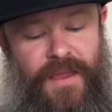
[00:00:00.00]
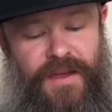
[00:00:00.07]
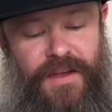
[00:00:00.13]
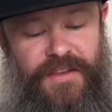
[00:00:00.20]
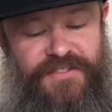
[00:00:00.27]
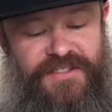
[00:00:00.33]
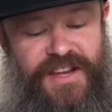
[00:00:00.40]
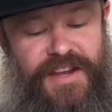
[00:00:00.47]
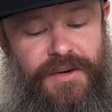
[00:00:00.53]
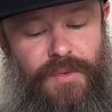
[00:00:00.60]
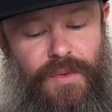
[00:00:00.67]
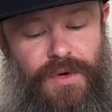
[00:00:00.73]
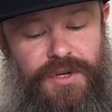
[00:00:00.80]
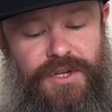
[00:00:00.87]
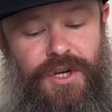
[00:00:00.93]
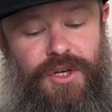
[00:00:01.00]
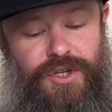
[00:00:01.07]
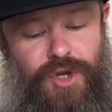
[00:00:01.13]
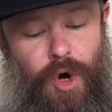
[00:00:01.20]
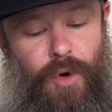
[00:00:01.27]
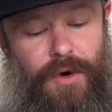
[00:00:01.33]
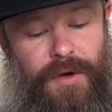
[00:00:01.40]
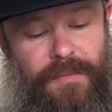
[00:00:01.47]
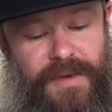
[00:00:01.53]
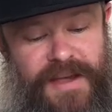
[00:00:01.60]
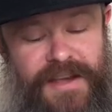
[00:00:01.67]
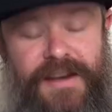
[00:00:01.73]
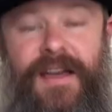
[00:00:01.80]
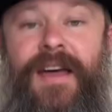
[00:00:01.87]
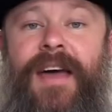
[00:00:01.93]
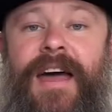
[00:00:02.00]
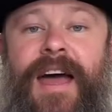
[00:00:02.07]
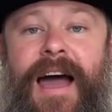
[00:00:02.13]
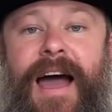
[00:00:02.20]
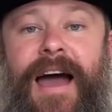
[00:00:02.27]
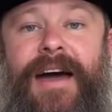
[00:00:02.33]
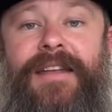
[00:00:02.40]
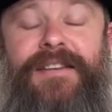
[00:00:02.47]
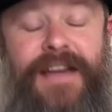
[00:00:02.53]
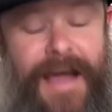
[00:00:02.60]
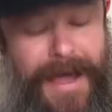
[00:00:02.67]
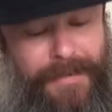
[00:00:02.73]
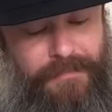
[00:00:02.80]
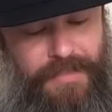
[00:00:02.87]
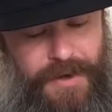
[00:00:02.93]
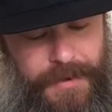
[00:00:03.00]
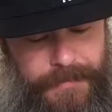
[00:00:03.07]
cedarwood, tonka bean and amber.